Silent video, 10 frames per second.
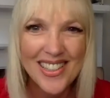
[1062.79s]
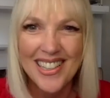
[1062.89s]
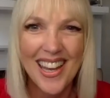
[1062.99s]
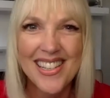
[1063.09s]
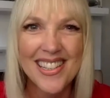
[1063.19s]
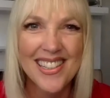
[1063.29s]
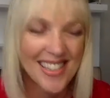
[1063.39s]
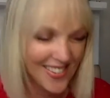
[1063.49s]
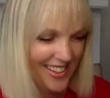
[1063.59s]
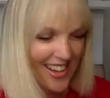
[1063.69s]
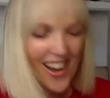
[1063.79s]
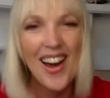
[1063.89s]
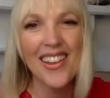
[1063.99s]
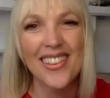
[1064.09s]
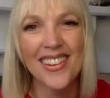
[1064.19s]
the nations of the
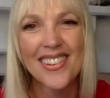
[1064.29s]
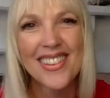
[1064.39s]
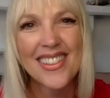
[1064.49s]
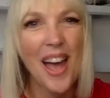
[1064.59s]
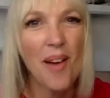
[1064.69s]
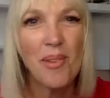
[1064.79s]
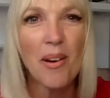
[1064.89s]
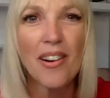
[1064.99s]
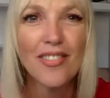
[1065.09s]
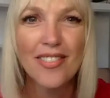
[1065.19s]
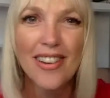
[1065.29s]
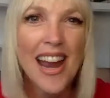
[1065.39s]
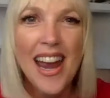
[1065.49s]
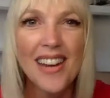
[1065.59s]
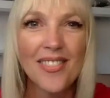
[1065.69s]
earth and set people
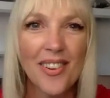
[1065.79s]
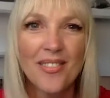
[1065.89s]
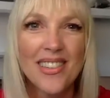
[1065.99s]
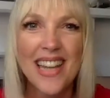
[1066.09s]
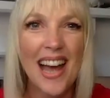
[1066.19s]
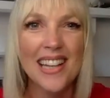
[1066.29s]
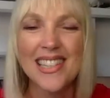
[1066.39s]
free from debt,